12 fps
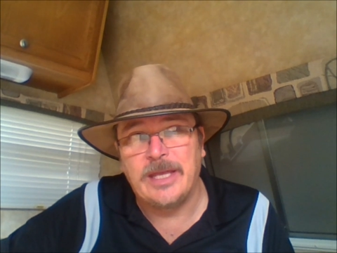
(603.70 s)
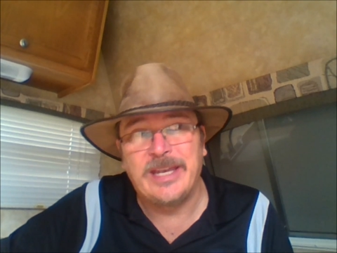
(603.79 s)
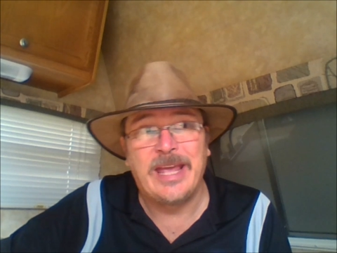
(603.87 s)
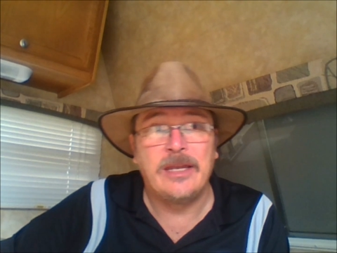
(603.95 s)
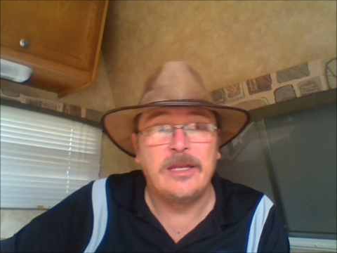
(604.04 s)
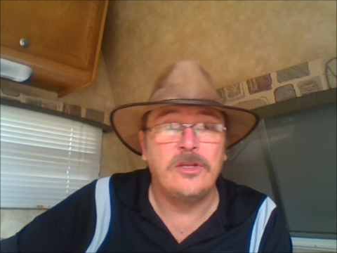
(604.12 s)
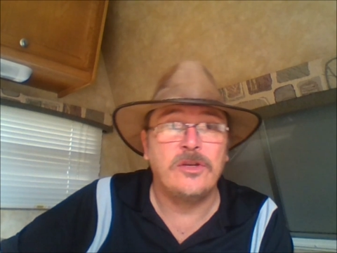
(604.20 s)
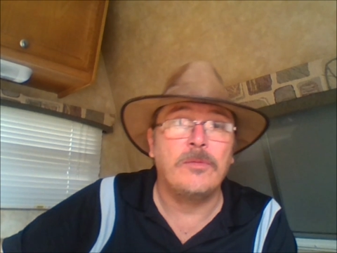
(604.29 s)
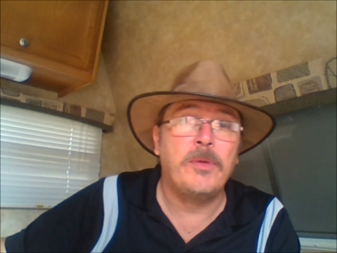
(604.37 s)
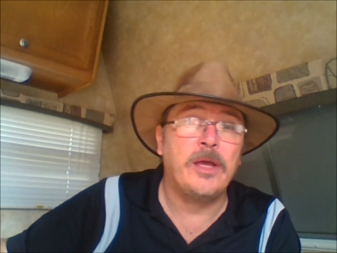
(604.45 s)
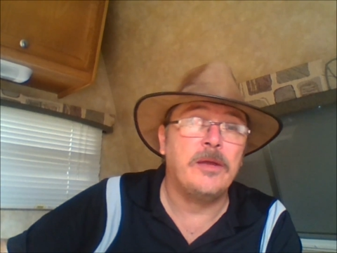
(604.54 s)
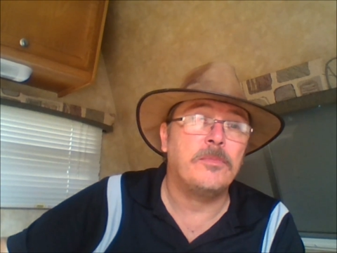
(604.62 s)
and edit your
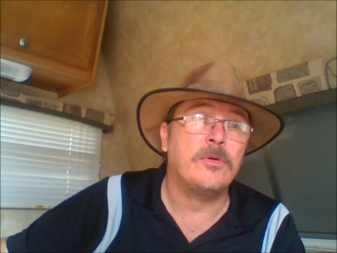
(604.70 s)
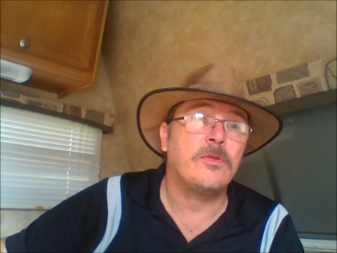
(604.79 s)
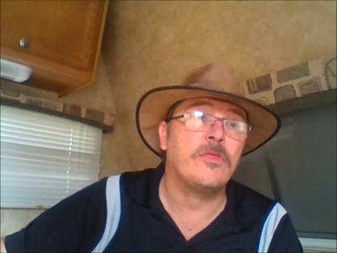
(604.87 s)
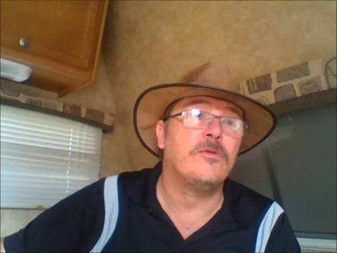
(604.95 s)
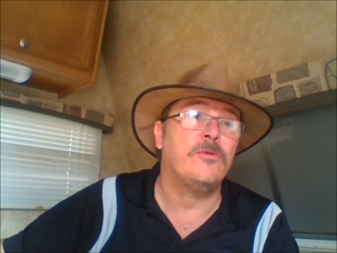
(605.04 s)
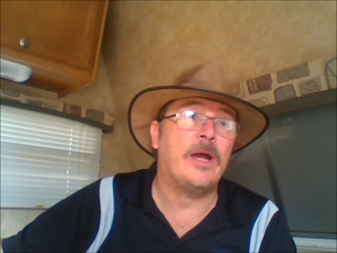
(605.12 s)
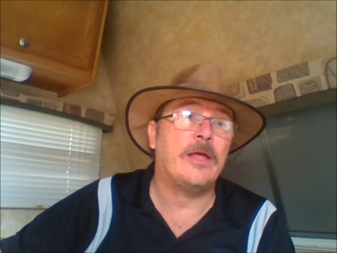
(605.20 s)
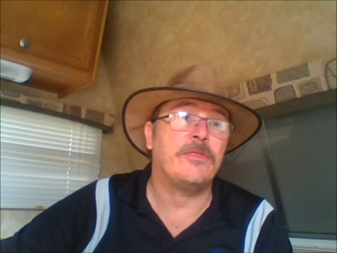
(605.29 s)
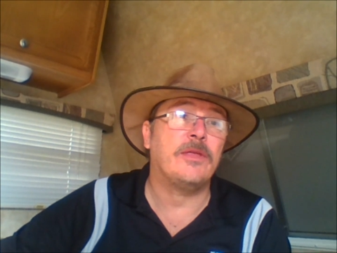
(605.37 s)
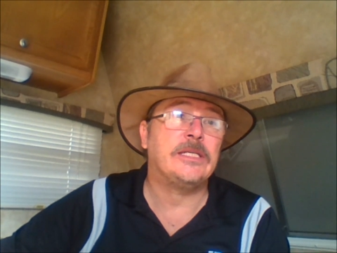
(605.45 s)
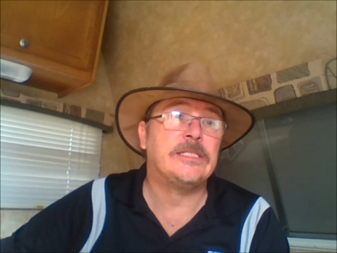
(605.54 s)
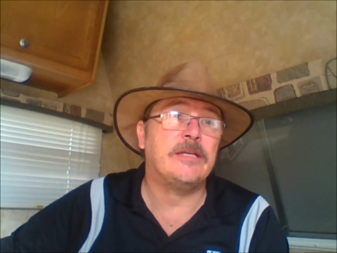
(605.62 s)
paper throughout
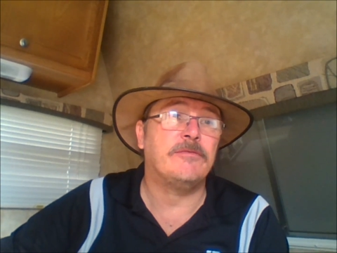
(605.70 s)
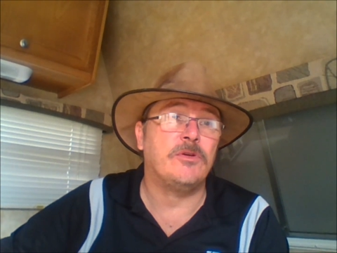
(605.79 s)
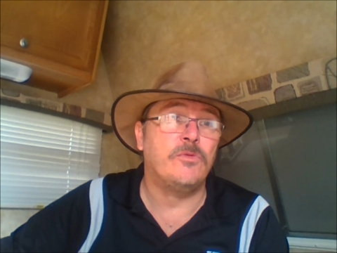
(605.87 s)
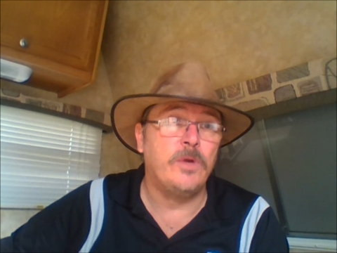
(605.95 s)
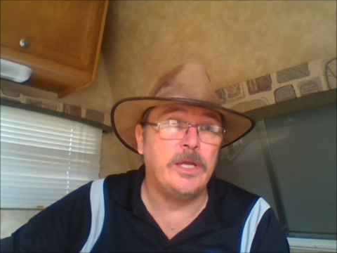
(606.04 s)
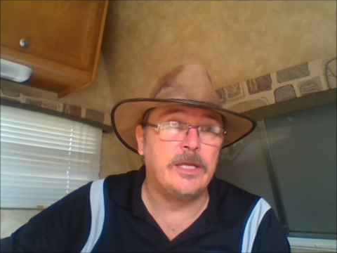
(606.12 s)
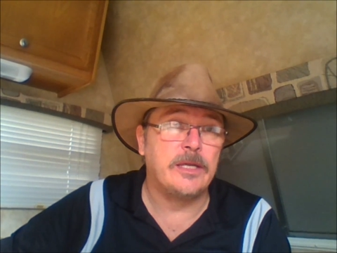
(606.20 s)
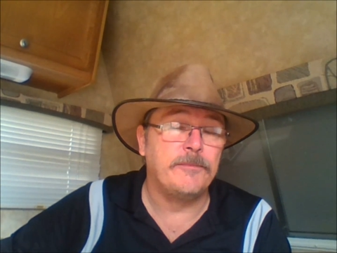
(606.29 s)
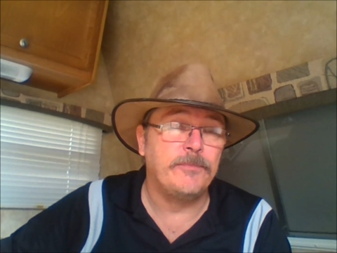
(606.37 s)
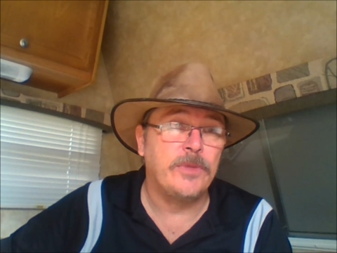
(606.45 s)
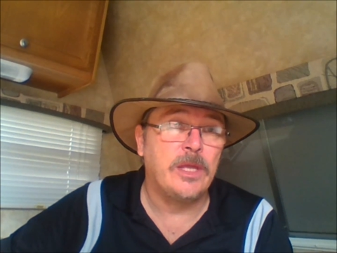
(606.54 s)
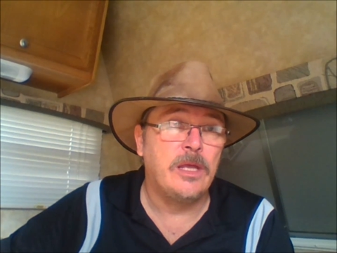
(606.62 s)
Thanksgiving week,
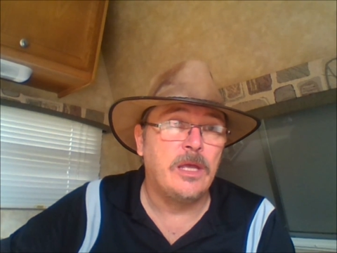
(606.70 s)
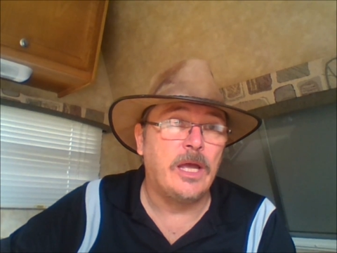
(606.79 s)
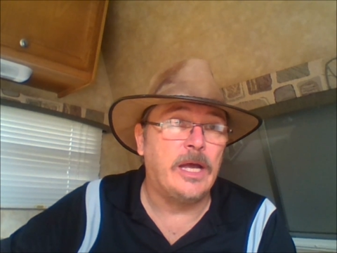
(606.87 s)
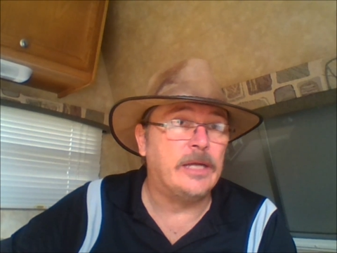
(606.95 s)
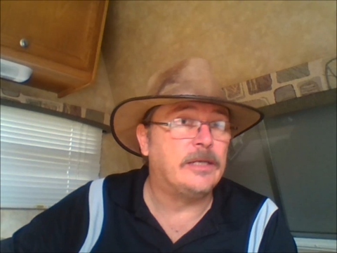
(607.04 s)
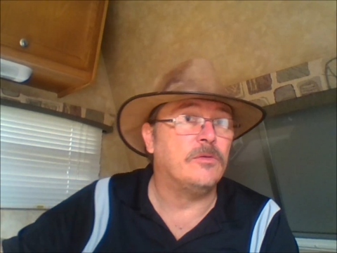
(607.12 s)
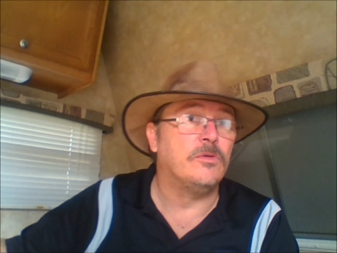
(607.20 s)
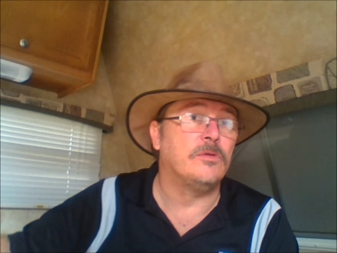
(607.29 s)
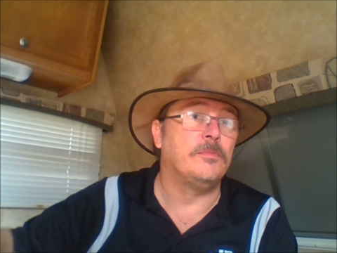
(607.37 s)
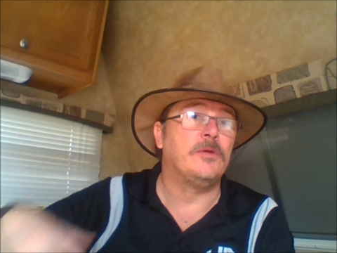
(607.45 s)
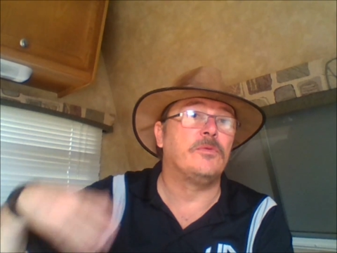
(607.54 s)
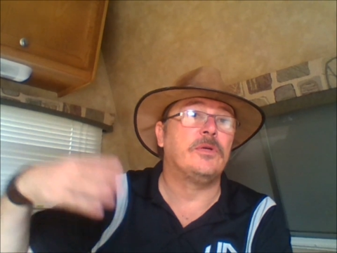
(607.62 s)
and it will
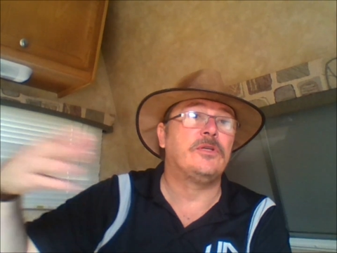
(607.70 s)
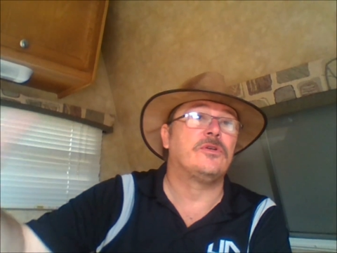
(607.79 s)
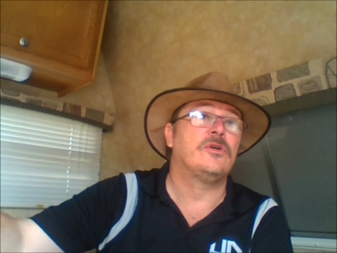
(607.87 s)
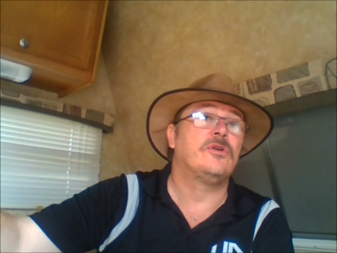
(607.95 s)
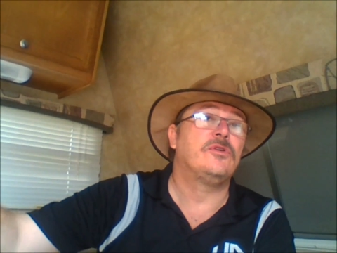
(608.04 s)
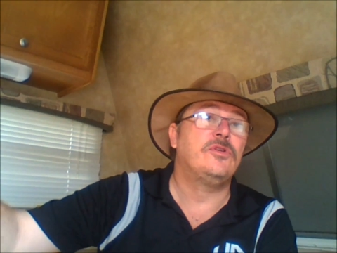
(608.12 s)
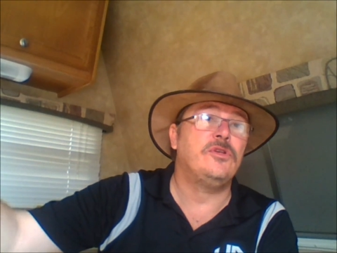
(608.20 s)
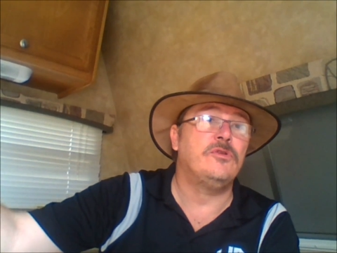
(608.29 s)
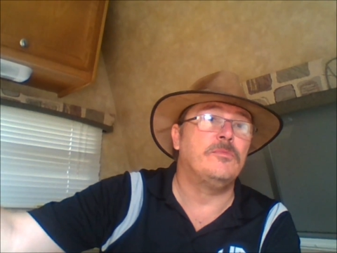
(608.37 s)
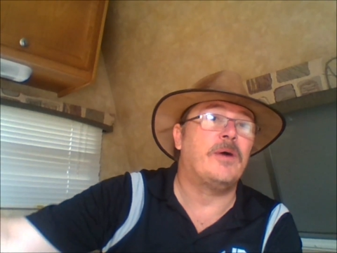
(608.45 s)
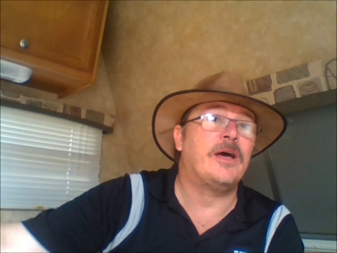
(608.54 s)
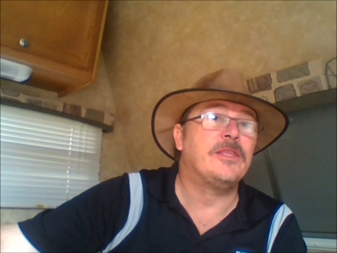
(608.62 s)
be returned to
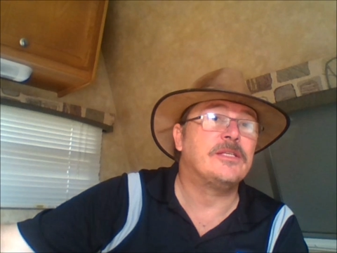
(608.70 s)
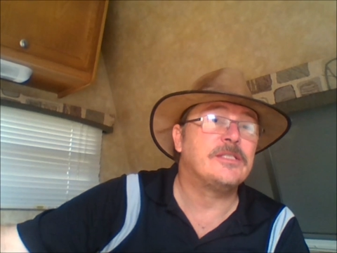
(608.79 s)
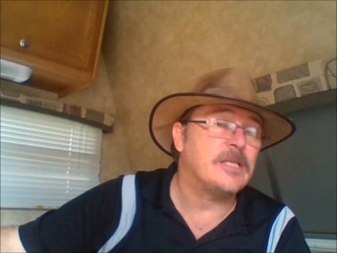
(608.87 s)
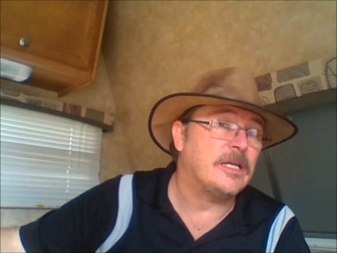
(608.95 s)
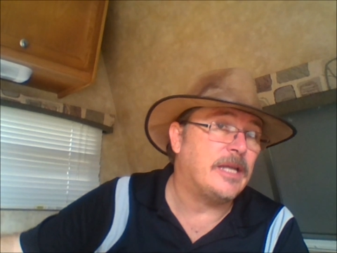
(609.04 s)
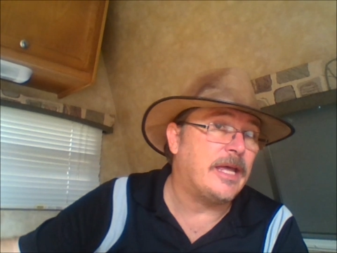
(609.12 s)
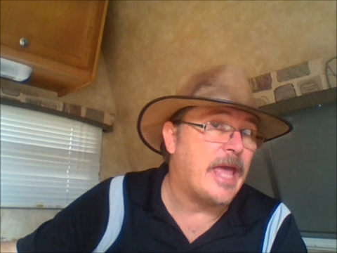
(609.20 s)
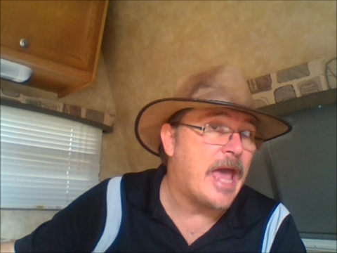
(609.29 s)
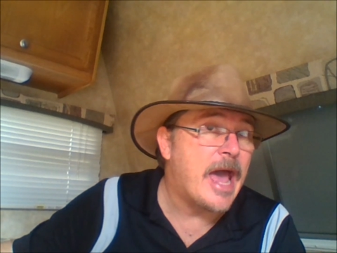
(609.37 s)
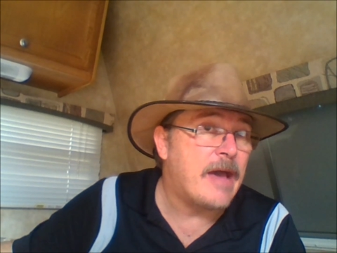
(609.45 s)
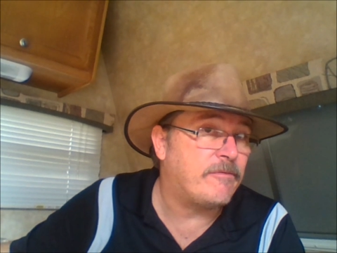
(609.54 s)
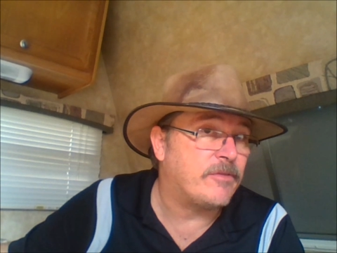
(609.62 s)
you by the Sunday
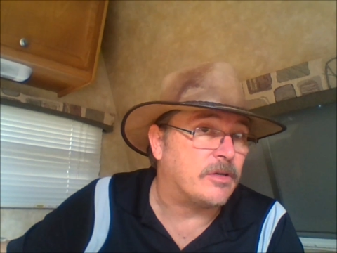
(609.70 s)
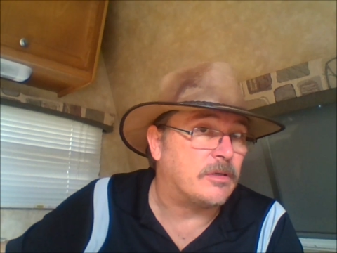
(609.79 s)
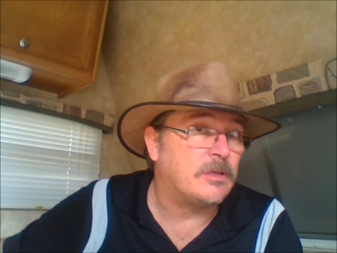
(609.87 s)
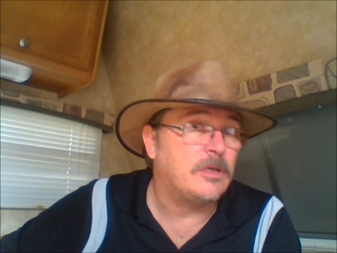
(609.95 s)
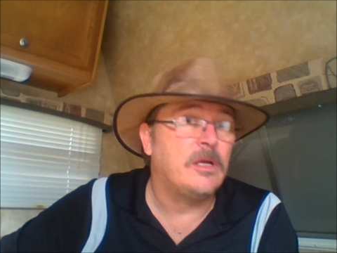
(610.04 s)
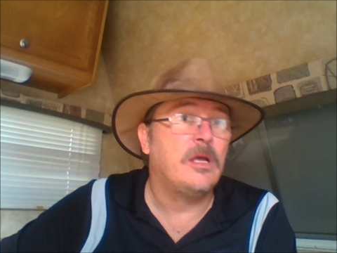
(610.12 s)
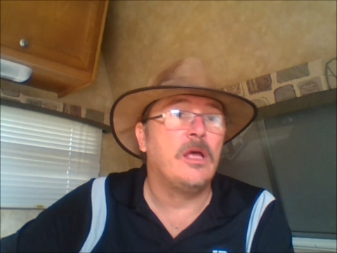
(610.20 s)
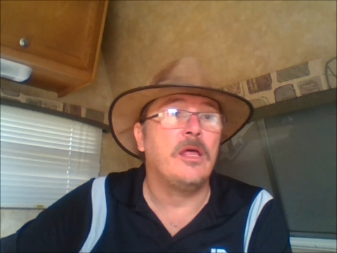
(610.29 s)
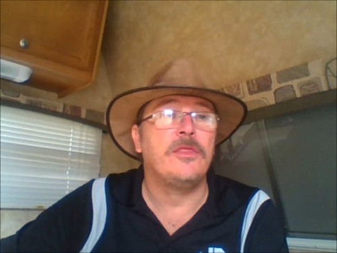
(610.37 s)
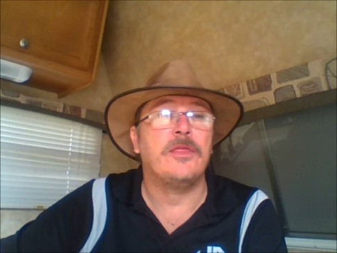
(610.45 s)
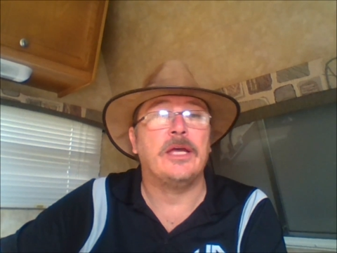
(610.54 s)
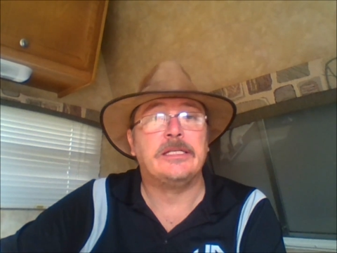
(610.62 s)
after
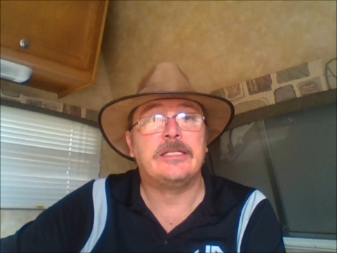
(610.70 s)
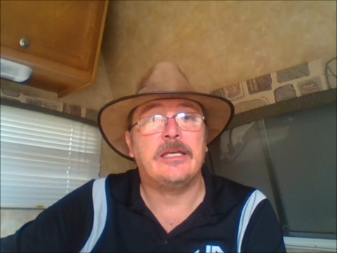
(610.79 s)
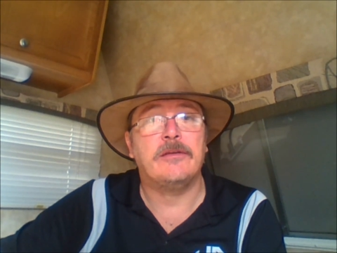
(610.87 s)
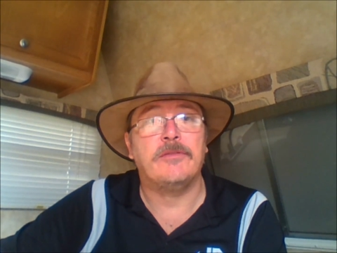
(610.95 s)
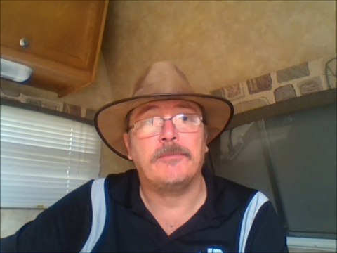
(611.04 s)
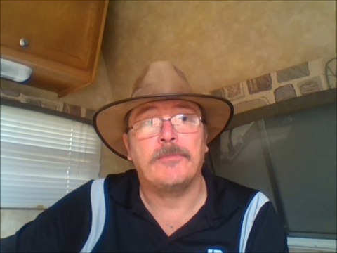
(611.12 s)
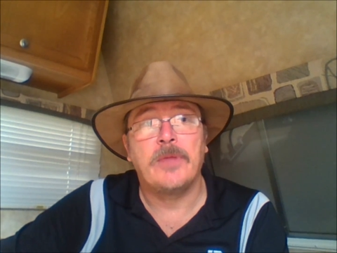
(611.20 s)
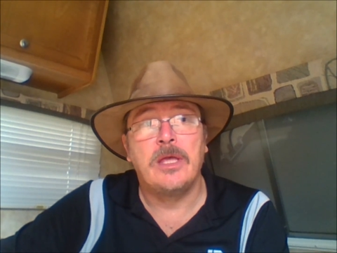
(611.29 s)
Thanksgiving.